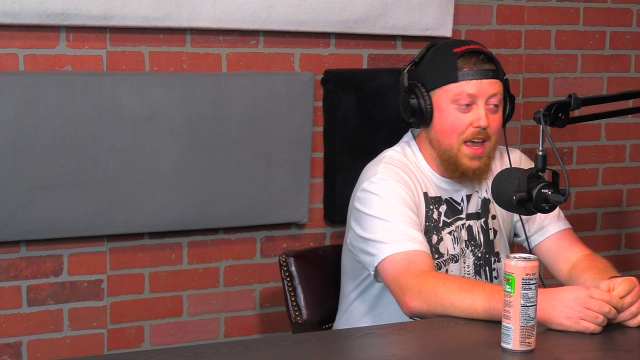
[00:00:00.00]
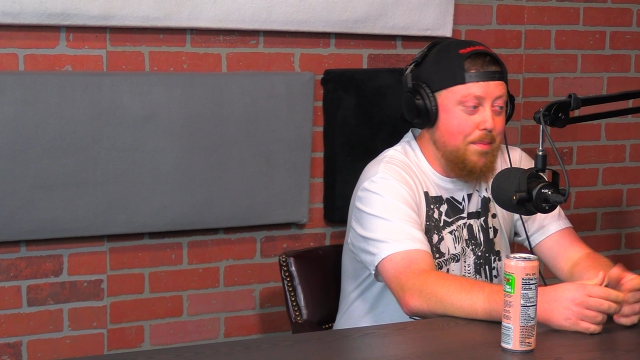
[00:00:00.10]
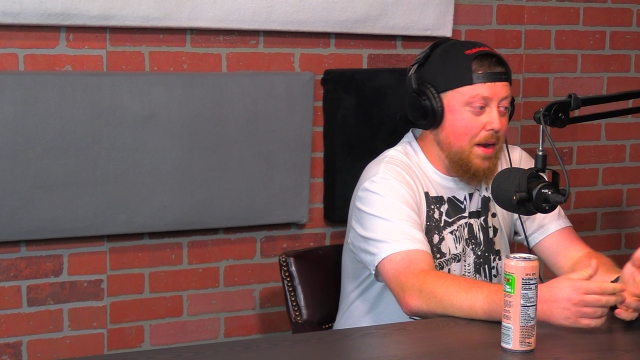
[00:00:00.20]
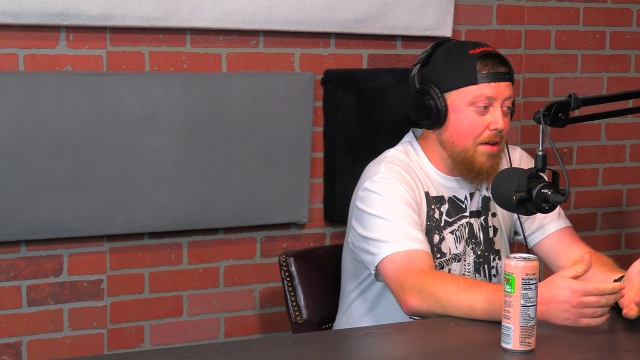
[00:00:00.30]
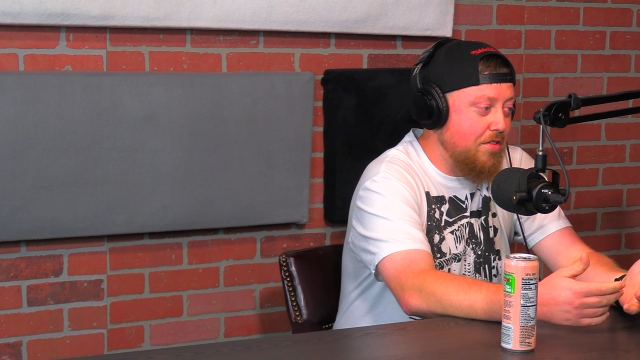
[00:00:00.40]
Yeah,
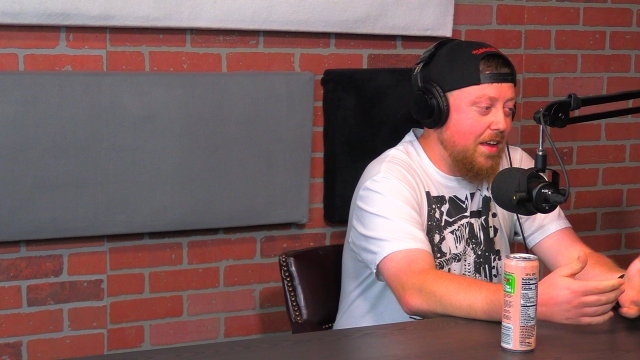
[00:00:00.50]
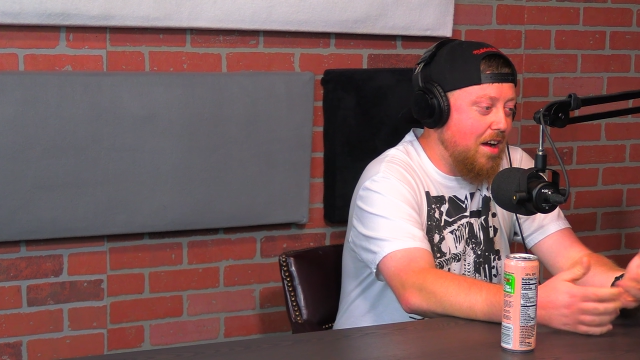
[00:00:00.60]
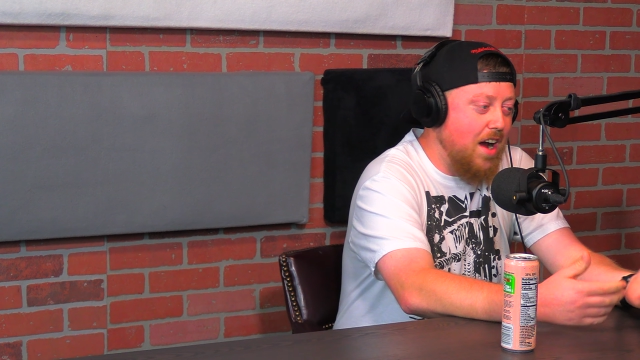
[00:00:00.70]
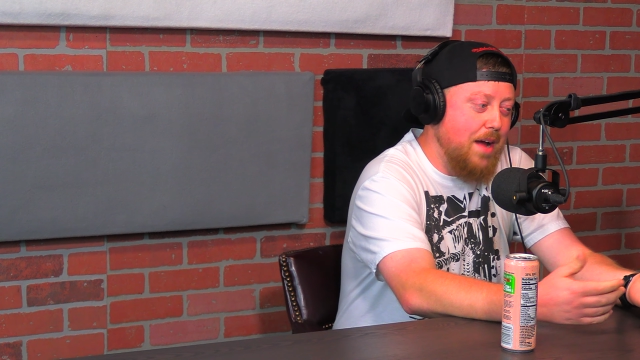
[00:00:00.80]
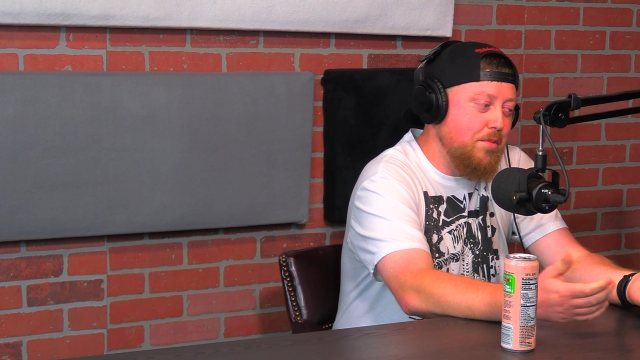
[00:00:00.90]
but I was like,
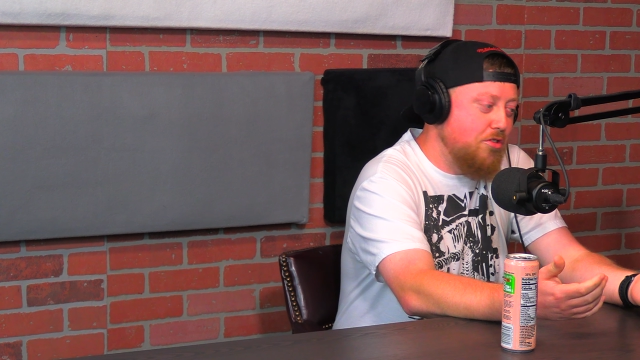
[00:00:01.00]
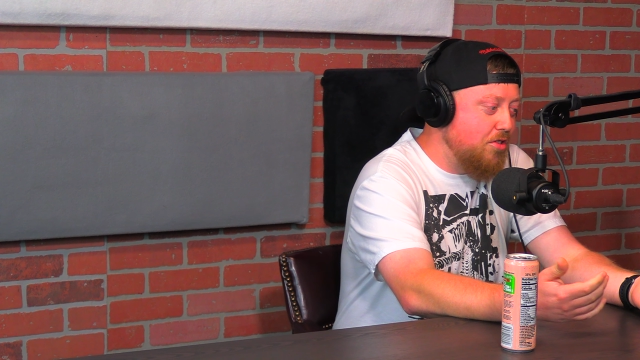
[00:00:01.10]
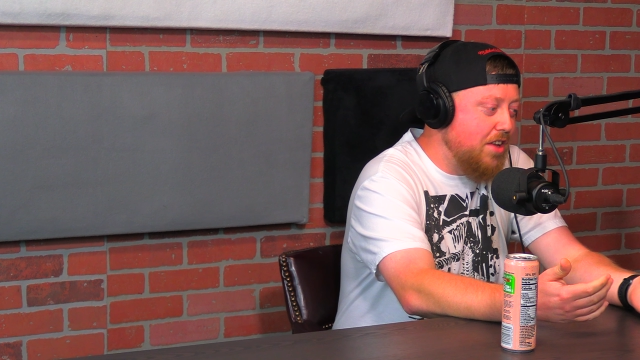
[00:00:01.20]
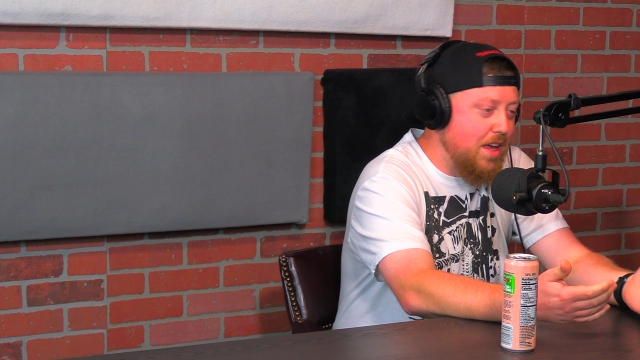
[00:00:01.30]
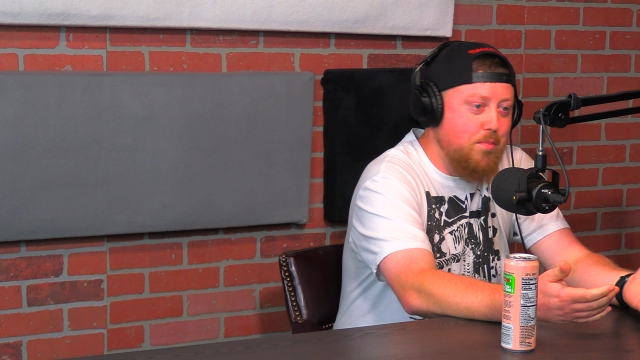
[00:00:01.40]
all right, I'm just
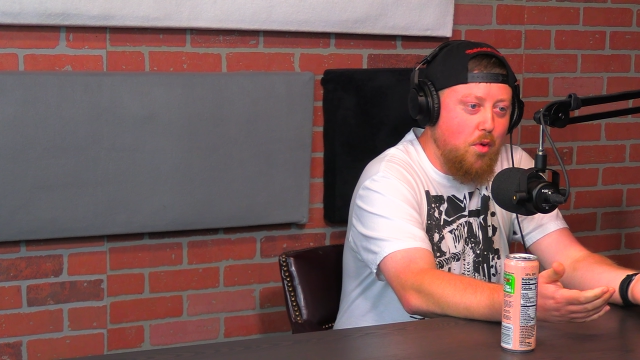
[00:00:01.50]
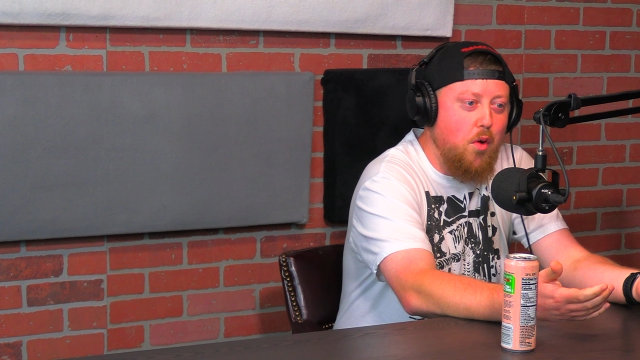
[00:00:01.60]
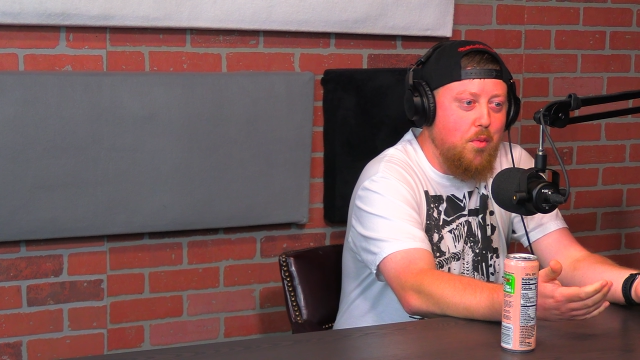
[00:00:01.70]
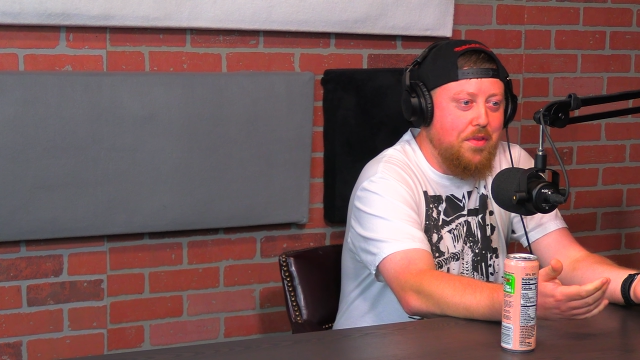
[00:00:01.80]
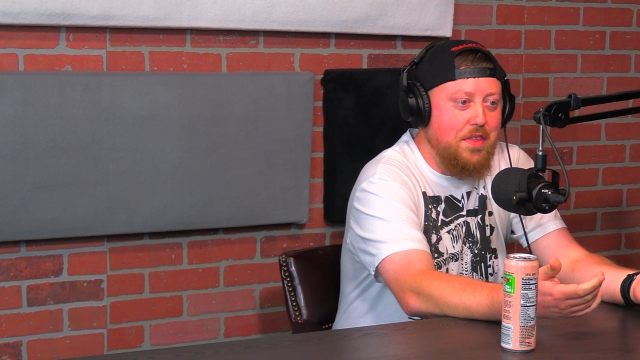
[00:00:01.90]
going to keep
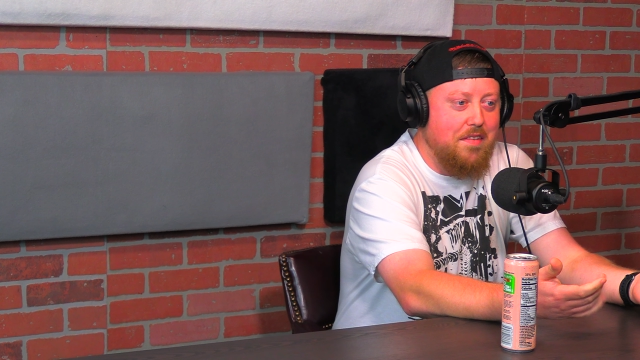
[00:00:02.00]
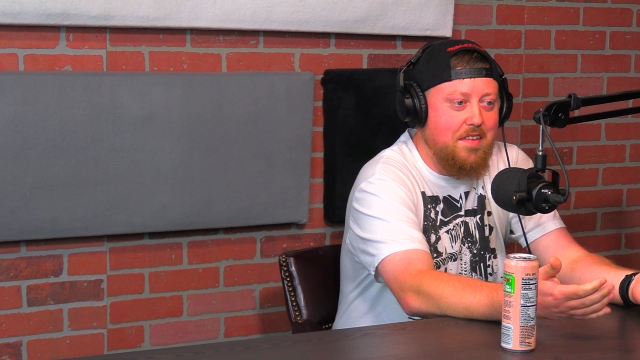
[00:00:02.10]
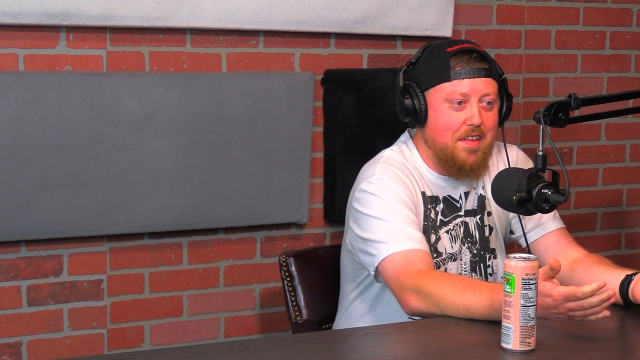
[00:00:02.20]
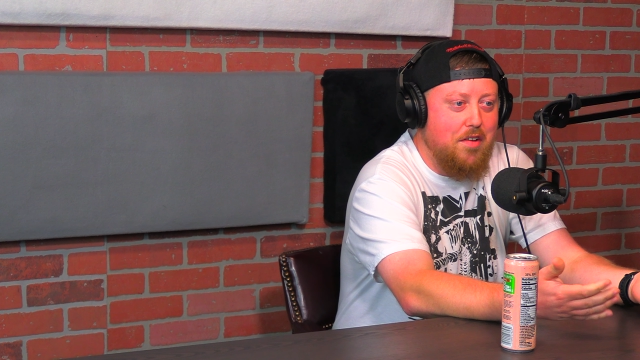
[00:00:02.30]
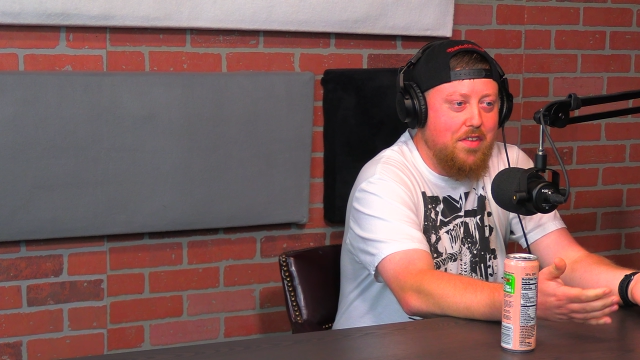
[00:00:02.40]
rolling with this
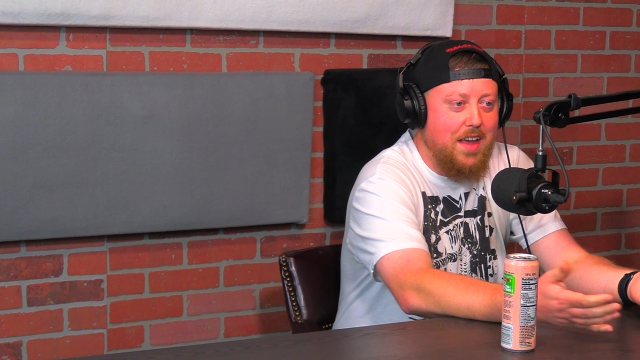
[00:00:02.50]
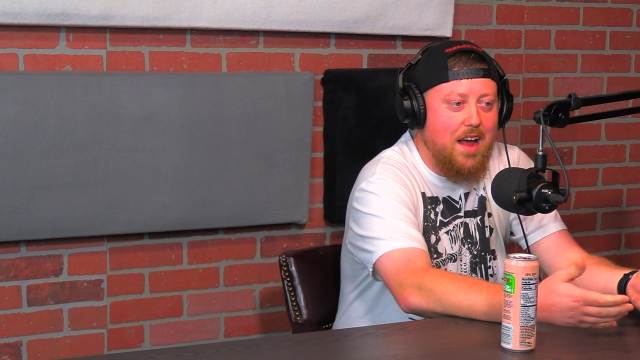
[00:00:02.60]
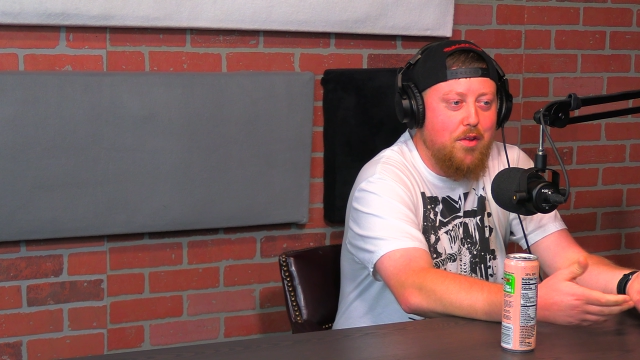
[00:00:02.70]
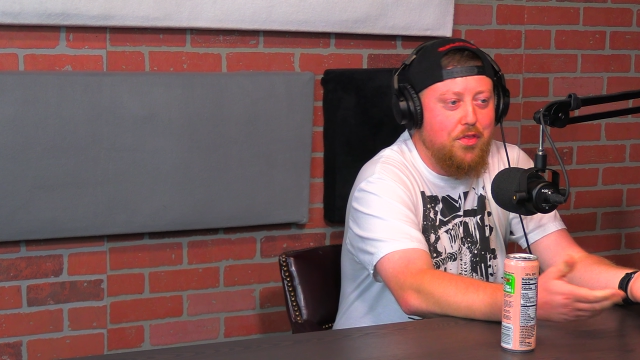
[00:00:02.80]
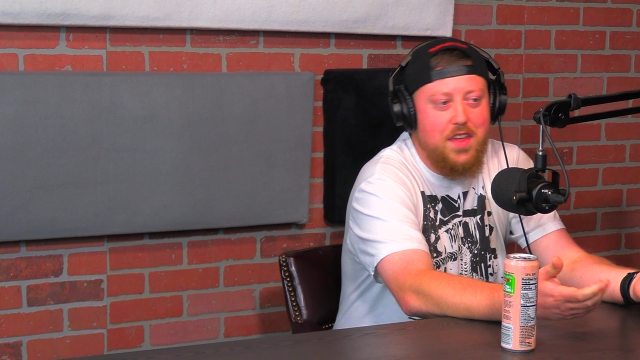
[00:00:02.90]
because I was like,
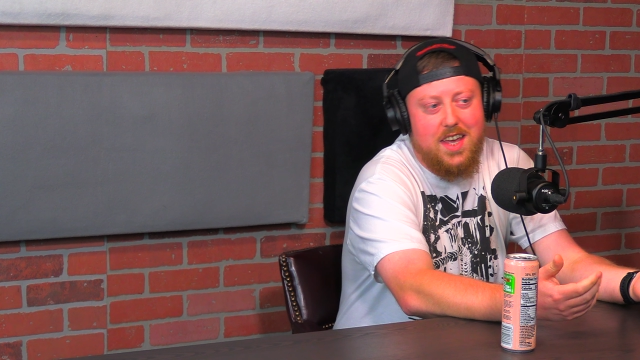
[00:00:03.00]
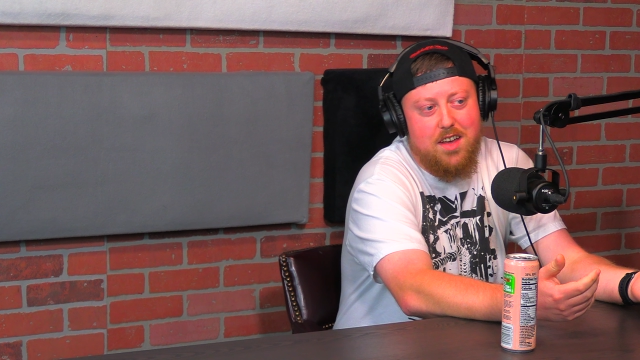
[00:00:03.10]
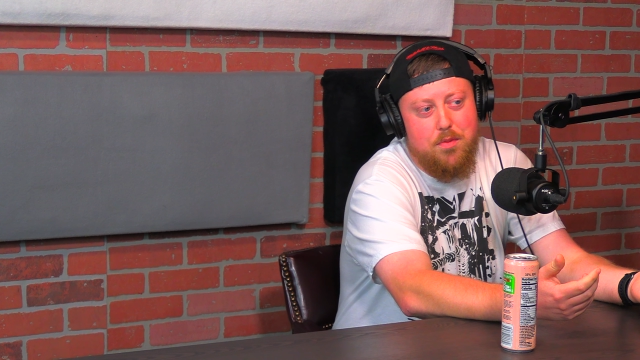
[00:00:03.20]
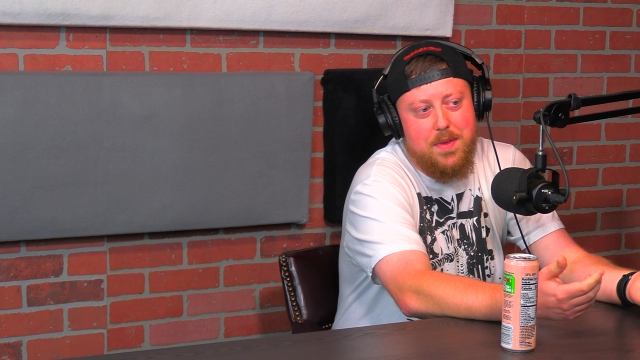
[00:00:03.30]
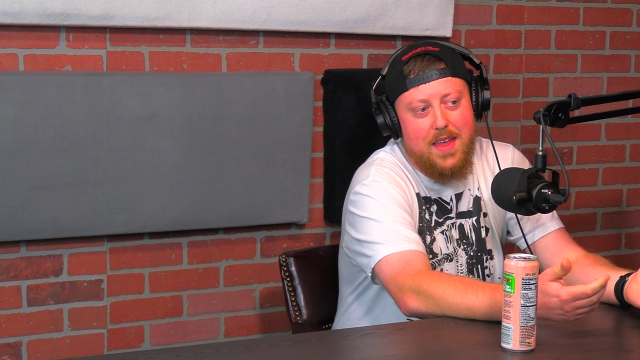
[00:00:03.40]
I don't think it
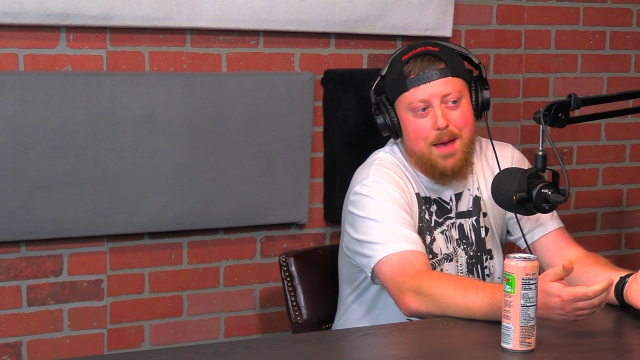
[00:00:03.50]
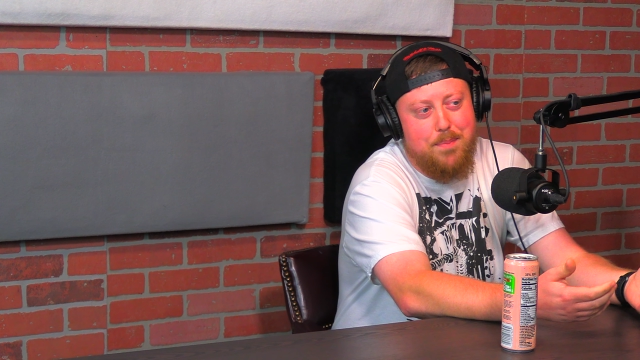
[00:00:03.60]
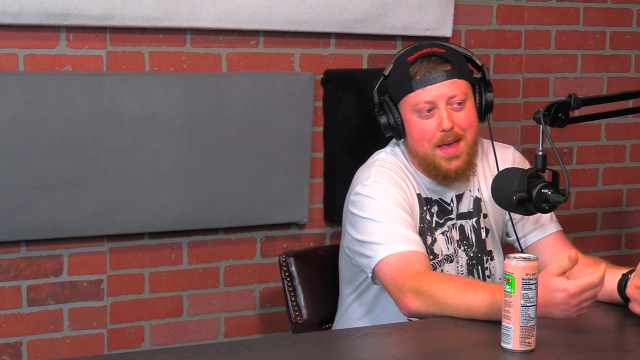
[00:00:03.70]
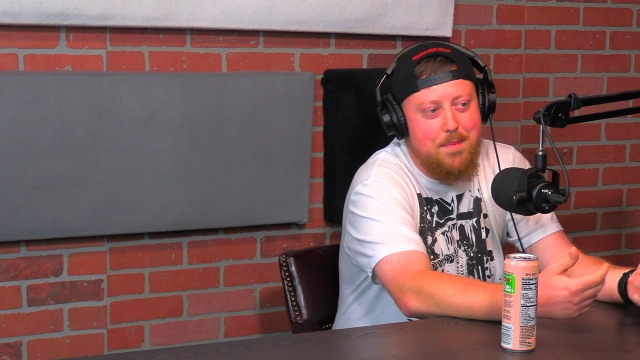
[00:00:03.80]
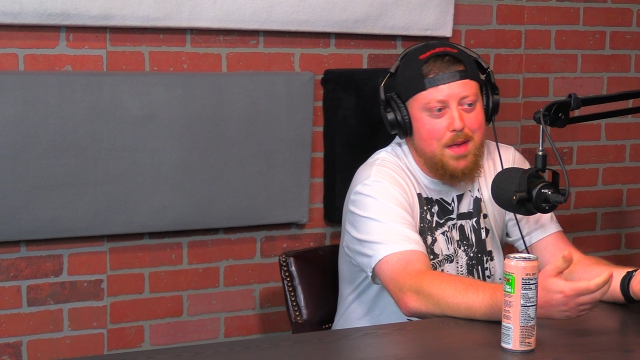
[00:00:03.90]
could be that bad.